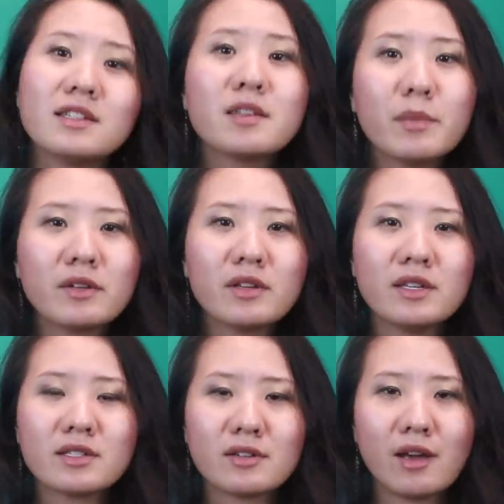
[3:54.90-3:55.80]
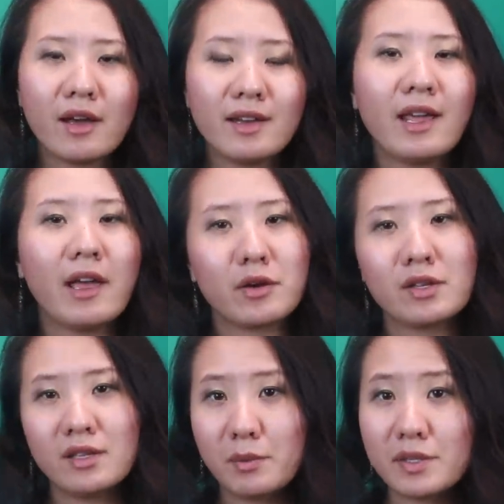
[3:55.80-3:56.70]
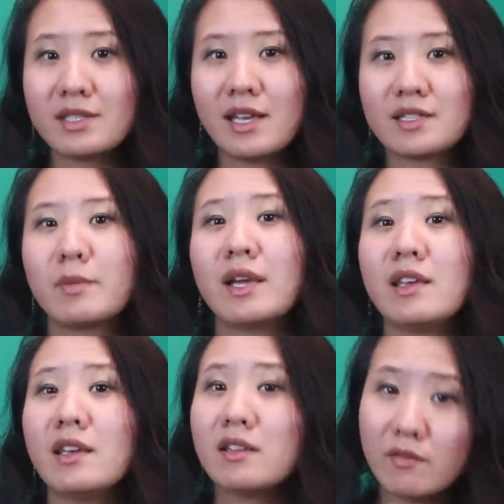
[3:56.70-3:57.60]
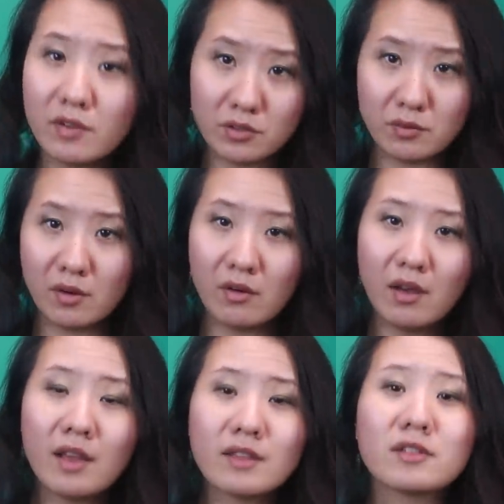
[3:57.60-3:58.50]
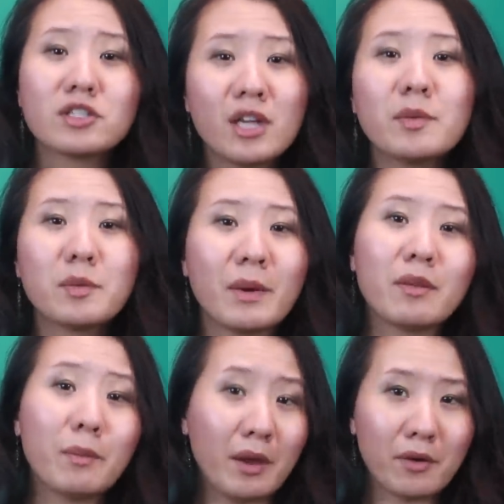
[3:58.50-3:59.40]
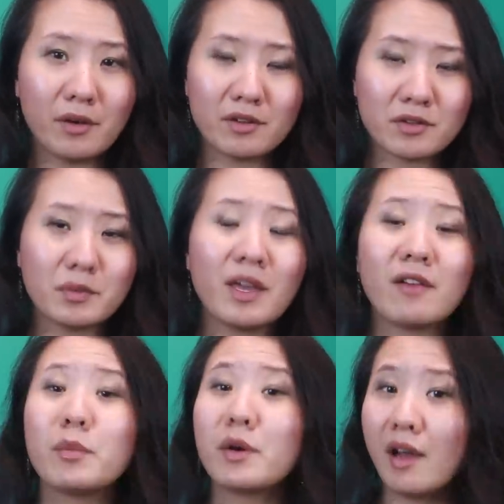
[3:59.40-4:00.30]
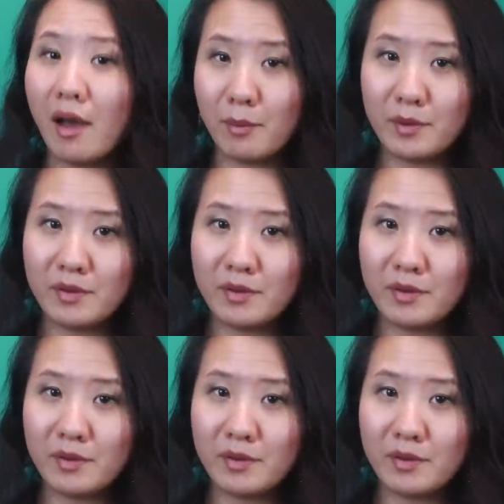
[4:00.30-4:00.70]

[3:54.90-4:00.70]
Disabilities are not inherently possessed by the individual, they're shaped by the barriers we have put up.